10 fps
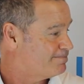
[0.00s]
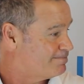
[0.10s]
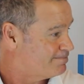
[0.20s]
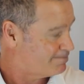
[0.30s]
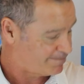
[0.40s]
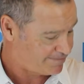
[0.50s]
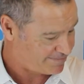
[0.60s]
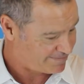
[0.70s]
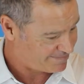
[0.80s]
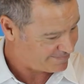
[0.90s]

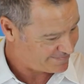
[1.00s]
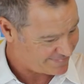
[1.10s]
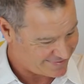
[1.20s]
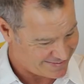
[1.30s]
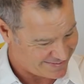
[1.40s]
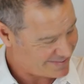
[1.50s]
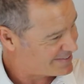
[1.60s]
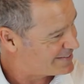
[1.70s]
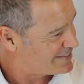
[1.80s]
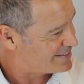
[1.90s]

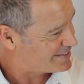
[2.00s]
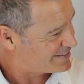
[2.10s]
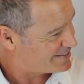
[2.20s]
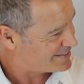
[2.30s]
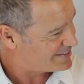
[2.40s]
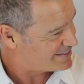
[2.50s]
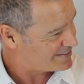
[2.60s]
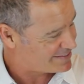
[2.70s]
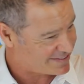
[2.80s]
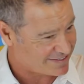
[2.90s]

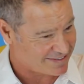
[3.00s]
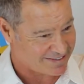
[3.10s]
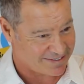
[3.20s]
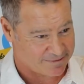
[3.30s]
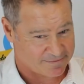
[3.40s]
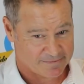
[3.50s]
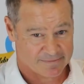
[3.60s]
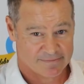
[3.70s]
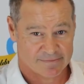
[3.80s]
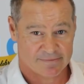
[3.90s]

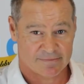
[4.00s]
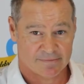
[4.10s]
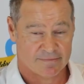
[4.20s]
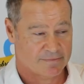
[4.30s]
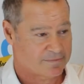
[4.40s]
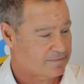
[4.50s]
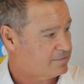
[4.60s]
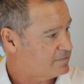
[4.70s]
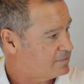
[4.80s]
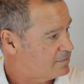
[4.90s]

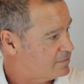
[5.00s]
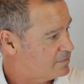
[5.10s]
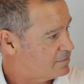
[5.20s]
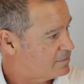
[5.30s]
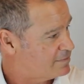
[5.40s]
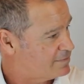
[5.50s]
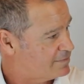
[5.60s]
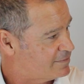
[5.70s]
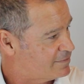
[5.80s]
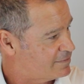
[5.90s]
No words are spoken by the person on screen.